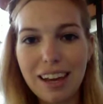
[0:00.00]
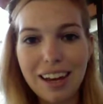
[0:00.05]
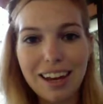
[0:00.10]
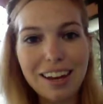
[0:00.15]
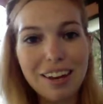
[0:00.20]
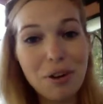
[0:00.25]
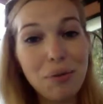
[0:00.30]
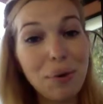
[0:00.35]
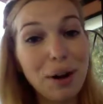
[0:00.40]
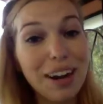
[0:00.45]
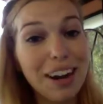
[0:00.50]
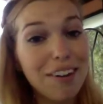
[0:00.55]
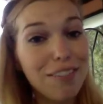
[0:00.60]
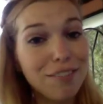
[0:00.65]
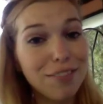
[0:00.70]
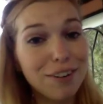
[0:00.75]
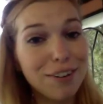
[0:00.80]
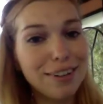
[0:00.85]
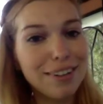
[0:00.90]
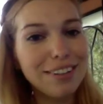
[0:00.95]
it could work out
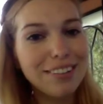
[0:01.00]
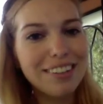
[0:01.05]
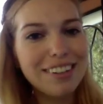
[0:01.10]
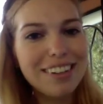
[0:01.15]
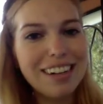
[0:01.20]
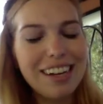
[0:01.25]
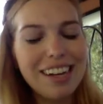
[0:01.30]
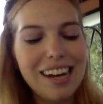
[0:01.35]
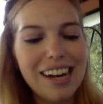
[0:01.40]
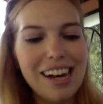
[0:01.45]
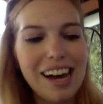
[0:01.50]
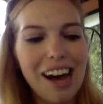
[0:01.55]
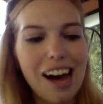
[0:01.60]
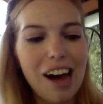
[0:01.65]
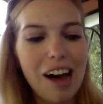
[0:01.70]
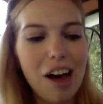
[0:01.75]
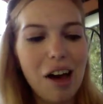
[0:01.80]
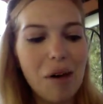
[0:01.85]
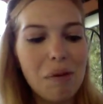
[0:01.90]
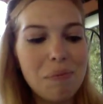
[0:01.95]
for you.
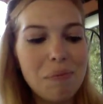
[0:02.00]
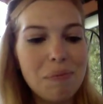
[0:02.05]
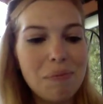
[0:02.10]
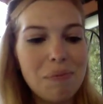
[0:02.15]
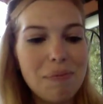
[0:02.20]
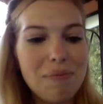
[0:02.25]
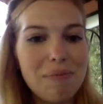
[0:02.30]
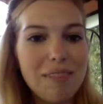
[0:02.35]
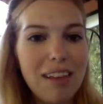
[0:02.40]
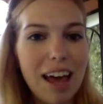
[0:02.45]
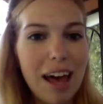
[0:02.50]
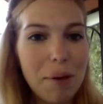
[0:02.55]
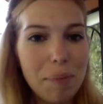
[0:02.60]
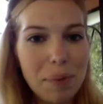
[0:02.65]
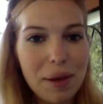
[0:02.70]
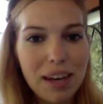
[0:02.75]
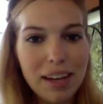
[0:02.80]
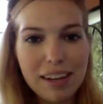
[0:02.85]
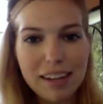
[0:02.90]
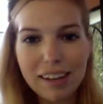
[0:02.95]

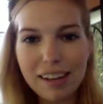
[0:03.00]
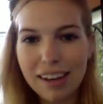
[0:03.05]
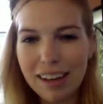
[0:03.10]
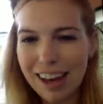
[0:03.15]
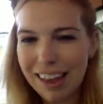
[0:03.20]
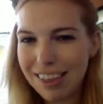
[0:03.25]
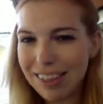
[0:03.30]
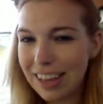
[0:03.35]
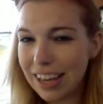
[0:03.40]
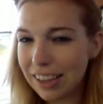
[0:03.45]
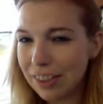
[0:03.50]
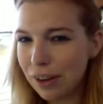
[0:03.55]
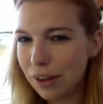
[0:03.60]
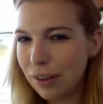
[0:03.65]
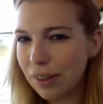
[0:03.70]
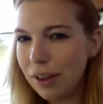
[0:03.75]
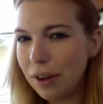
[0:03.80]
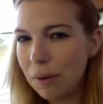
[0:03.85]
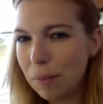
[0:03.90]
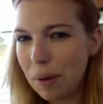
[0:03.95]
Epic, I think they're a
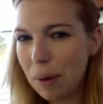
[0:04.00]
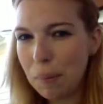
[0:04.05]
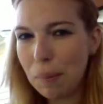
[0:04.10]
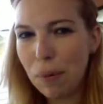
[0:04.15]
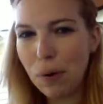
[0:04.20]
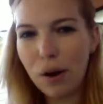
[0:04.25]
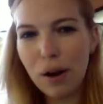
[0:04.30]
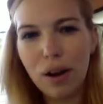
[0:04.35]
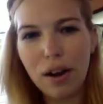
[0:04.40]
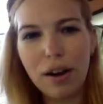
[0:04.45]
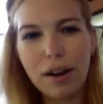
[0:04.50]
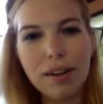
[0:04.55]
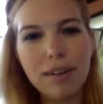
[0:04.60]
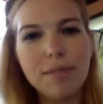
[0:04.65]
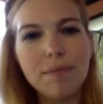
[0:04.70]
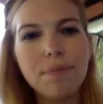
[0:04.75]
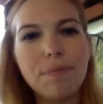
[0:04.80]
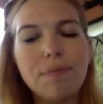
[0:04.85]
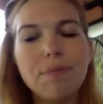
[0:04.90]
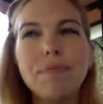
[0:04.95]
little bit more,
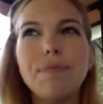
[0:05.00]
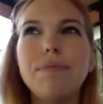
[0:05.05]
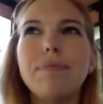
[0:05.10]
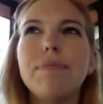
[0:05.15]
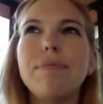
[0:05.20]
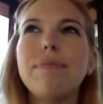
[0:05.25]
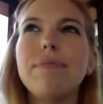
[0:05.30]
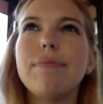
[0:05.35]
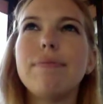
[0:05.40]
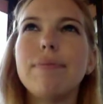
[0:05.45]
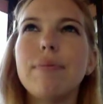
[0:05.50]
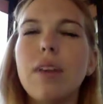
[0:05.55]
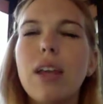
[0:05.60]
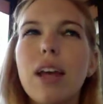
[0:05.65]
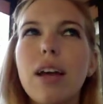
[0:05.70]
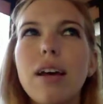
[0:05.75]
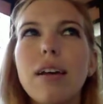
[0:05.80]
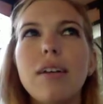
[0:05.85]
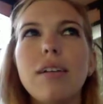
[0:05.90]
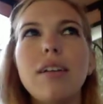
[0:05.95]

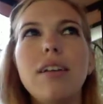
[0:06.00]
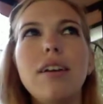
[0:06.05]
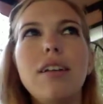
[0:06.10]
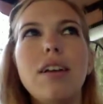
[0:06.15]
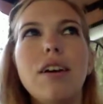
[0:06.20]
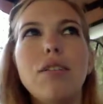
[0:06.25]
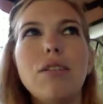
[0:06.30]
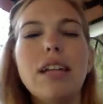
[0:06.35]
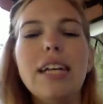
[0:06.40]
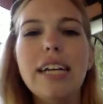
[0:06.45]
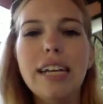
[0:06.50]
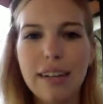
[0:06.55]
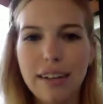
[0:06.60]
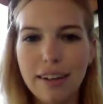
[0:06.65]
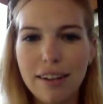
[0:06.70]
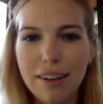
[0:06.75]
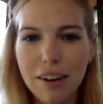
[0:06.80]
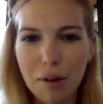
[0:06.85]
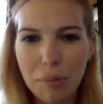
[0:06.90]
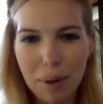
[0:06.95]

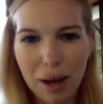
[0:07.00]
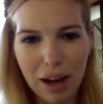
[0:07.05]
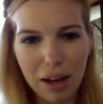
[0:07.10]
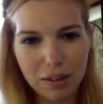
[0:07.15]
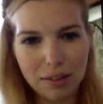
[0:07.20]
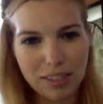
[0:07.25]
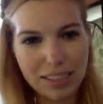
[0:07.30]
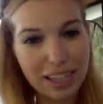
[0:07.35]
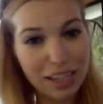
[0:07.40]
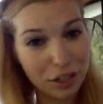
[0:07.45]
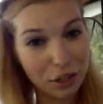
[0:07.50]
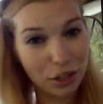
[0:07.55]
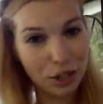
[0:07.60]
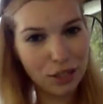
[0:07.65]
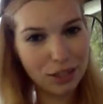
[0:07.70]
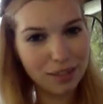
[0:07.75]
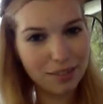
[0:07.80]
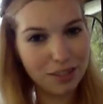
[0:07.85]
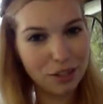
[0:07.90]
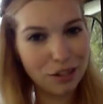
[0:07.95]
lenient about taking your
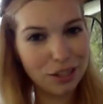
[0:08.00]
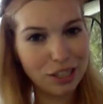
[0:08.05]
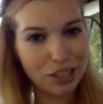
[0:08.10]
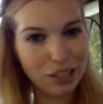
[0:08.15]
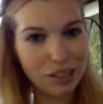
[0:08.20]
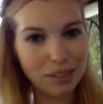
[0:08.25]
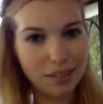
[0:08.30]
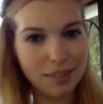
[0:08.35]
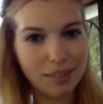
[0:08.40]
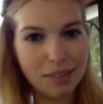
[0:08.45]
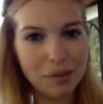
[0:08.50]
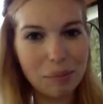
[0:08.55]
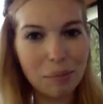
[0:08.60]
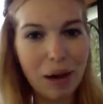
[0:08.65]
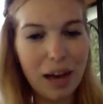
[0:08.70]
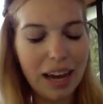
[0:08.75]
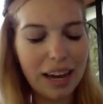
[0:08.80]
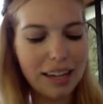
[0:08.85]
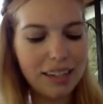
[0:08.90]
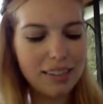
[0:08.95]
considerations into
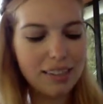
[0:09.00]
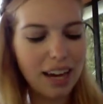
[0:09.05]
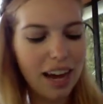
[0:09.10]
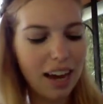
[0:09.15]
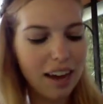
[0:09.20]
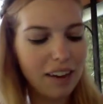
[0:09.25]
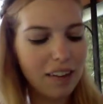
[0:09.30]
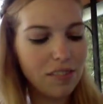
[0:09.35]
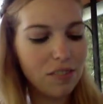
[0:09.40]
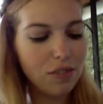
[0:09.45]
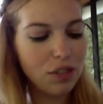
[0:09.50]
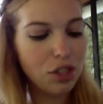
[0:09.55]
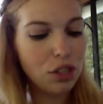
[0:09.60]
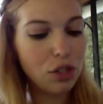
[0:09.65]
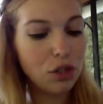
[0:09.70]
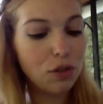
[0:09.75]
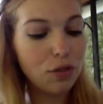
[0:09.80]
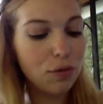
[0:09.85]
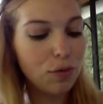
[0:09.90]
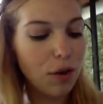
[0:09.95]
mind. I have
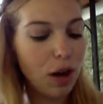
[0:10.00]
two